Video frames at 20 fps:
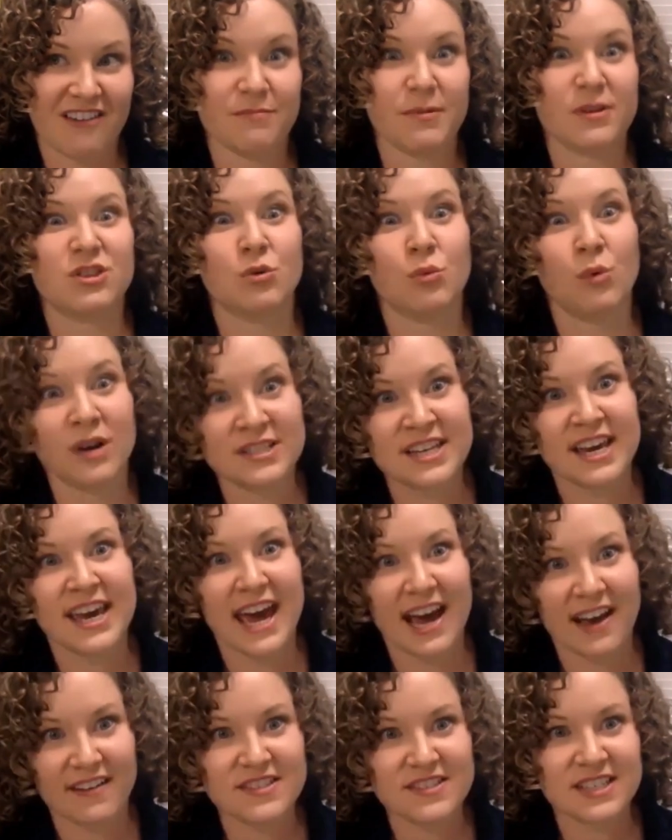but the ones I
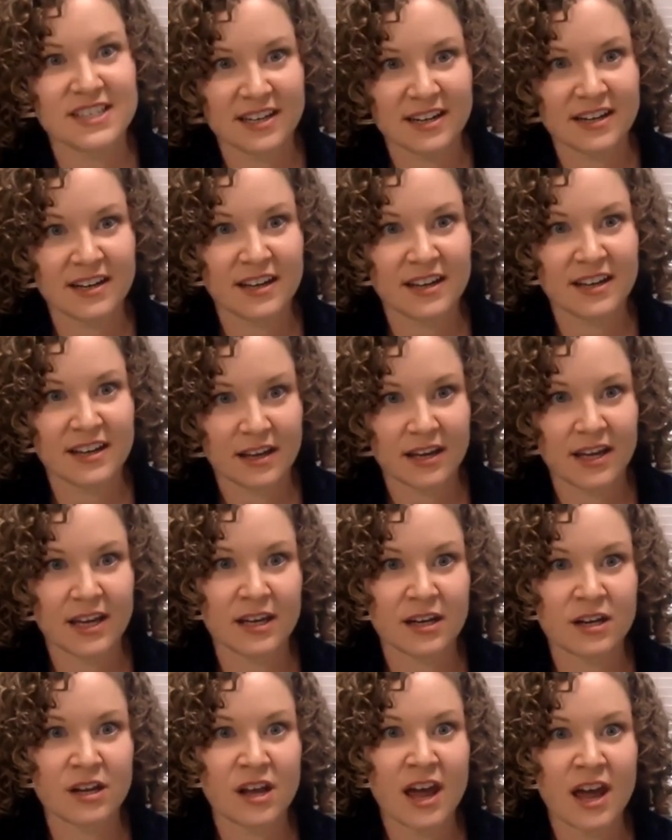have seen it
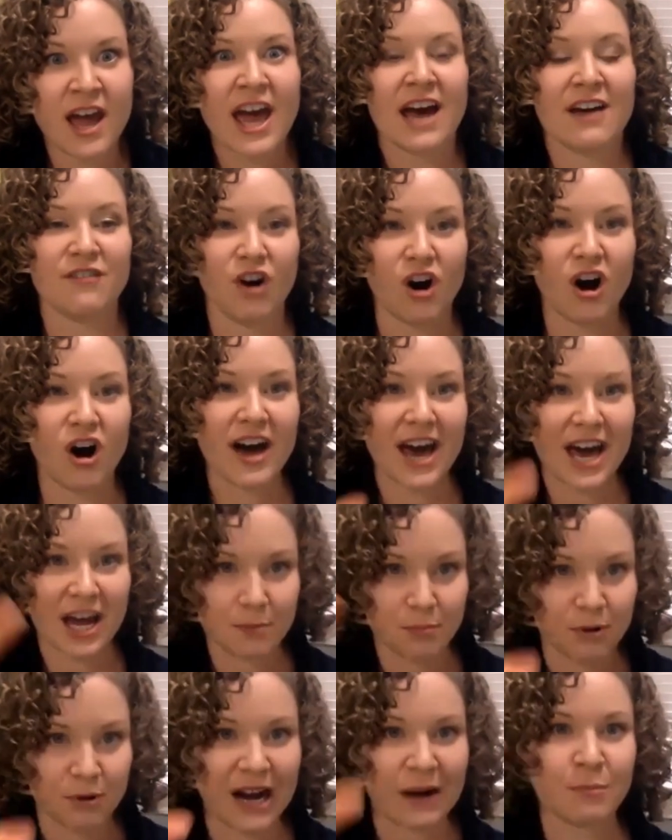in have all had a
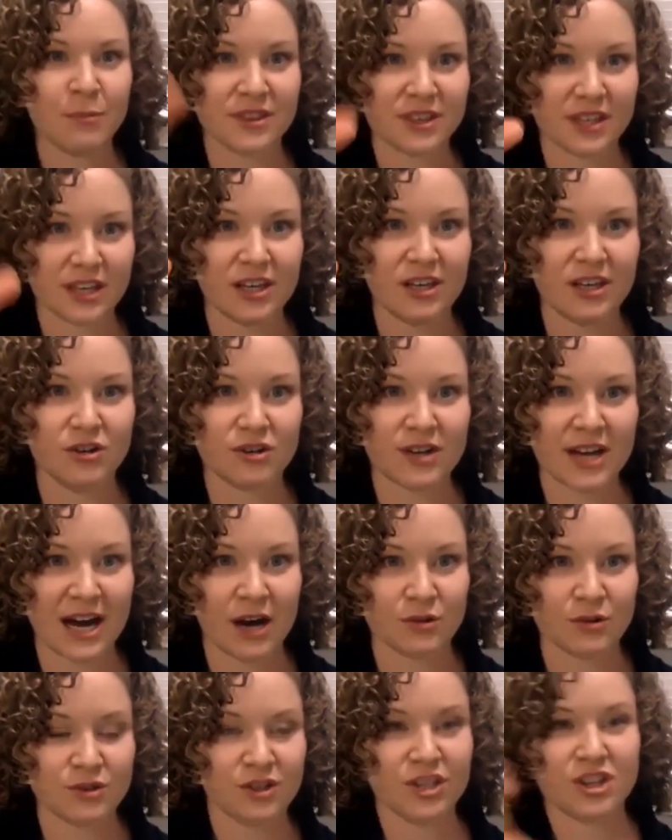problem with the heel
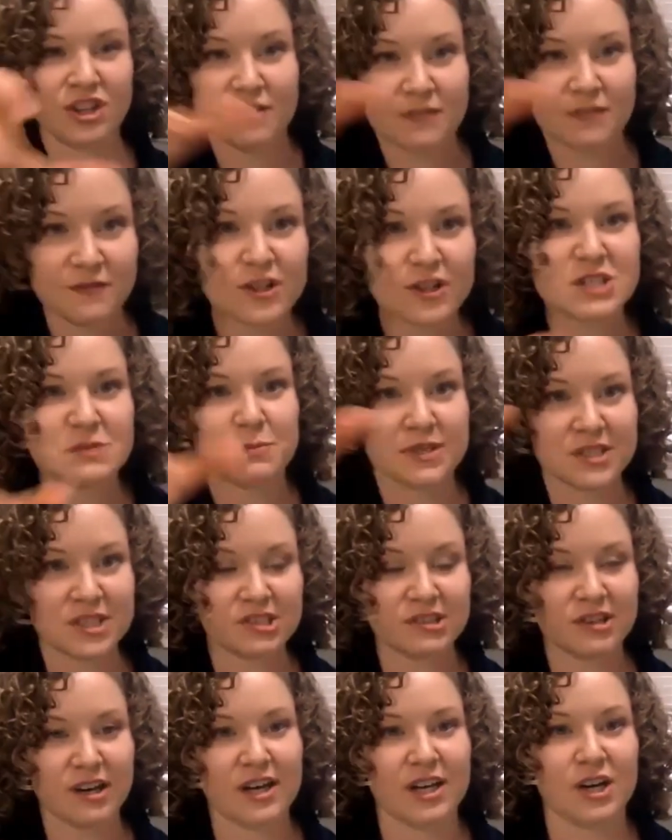counter, that their foot's been
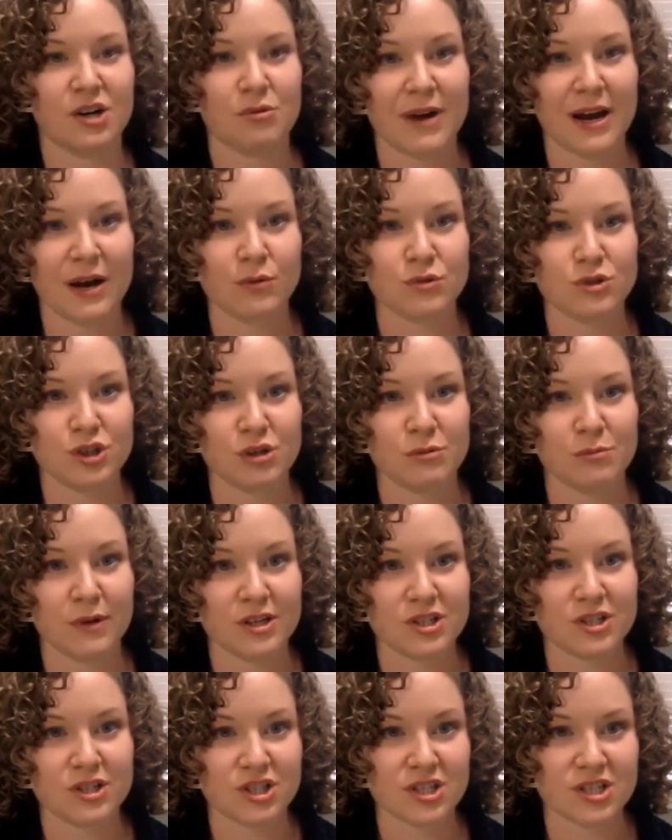sliding around too
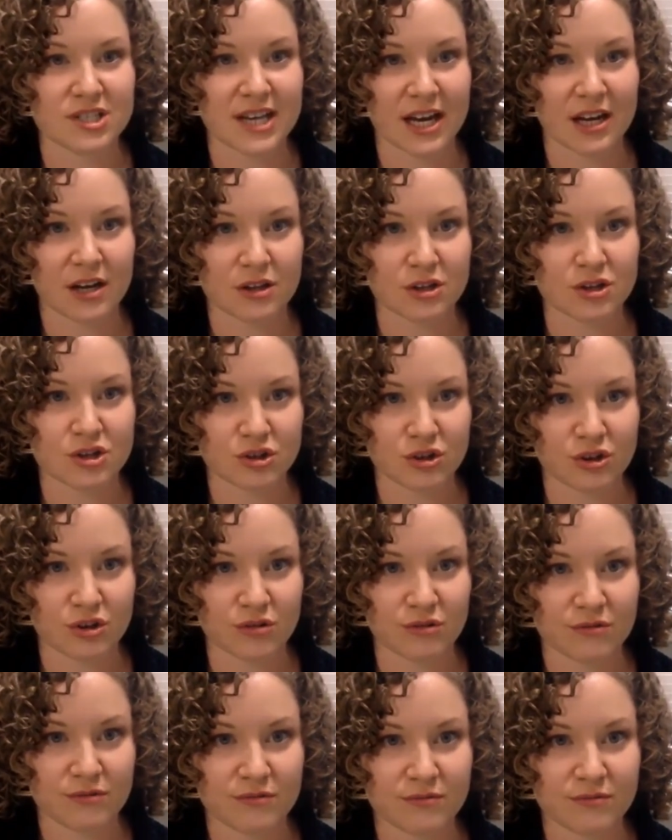much inside of the shoe.